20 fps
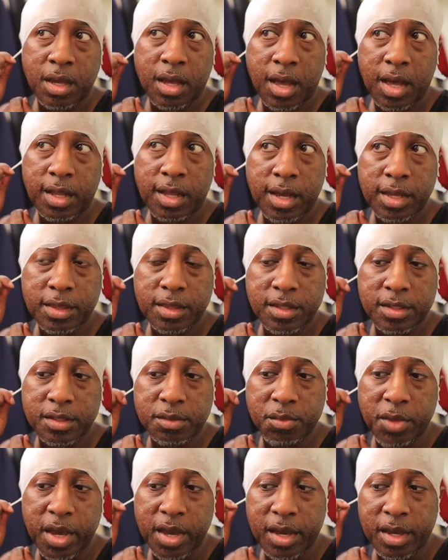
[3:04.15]
I like this
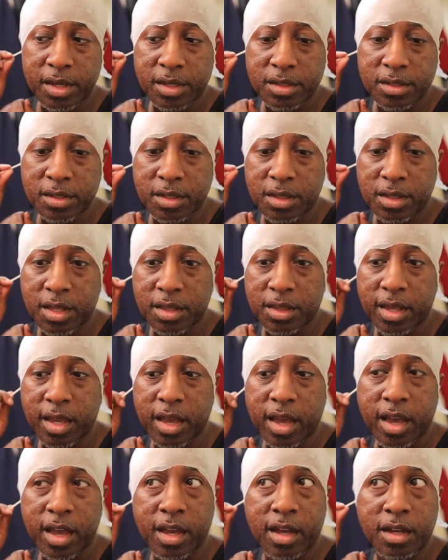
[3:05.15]
mask that they
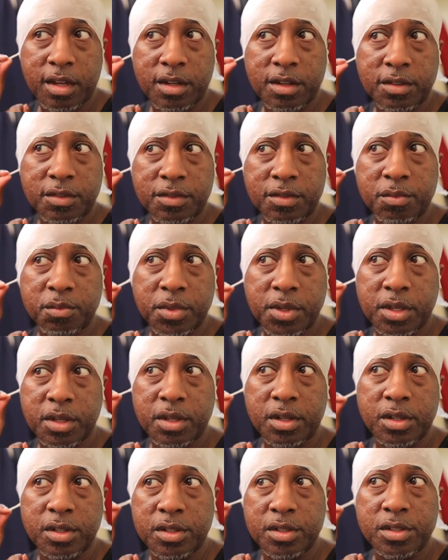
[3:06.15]
have
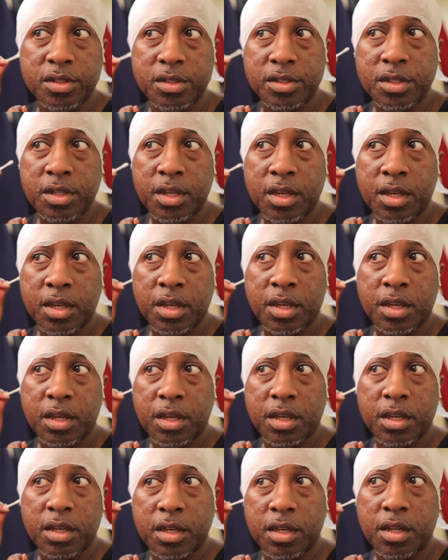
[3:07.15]
because
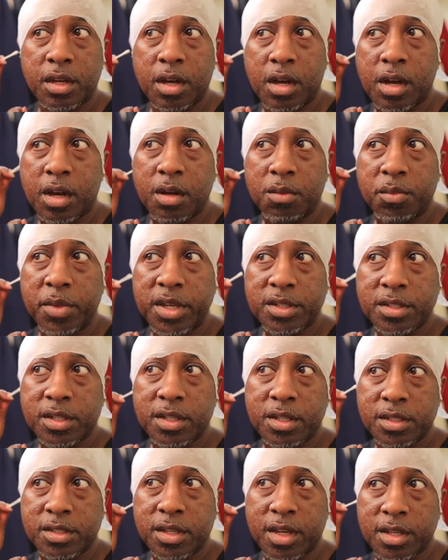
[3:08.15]
it
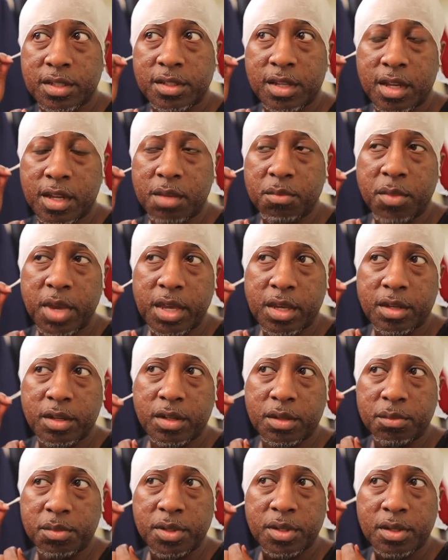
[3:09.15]
basically takes any
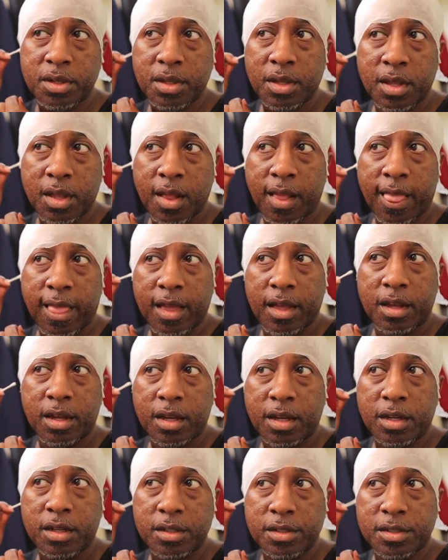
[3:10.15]
makeup.
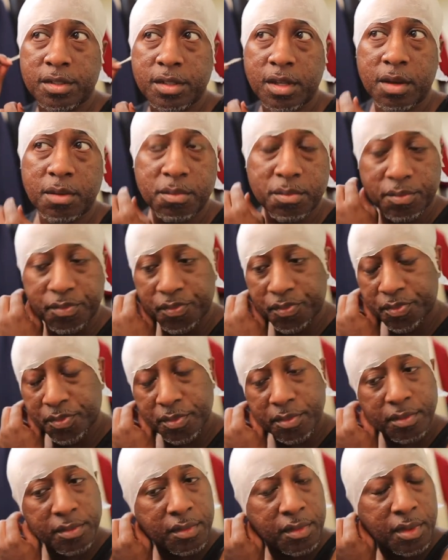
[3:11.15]
Some
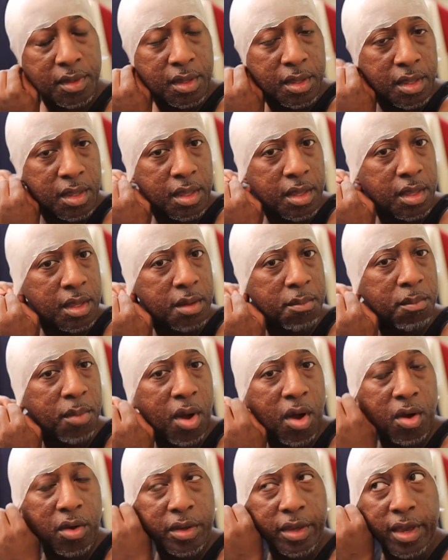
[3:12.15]

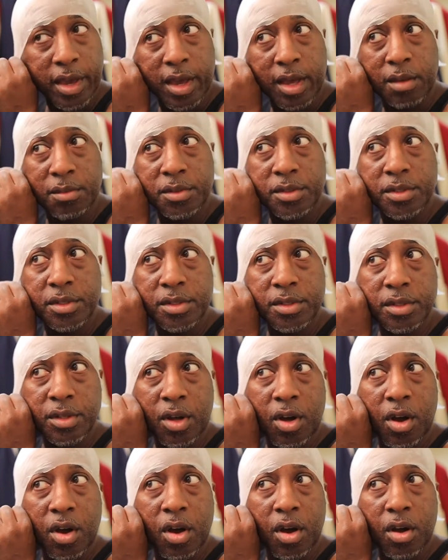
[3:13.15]
ball caps
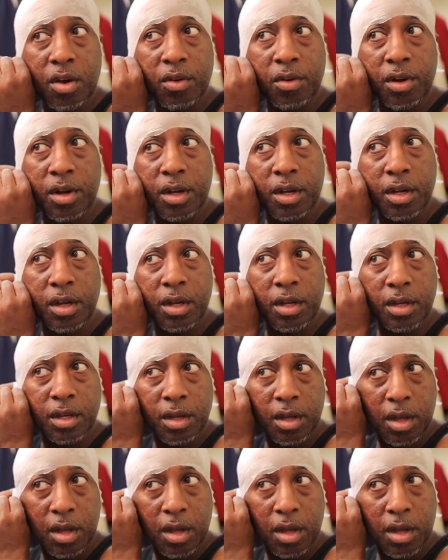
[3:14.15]
are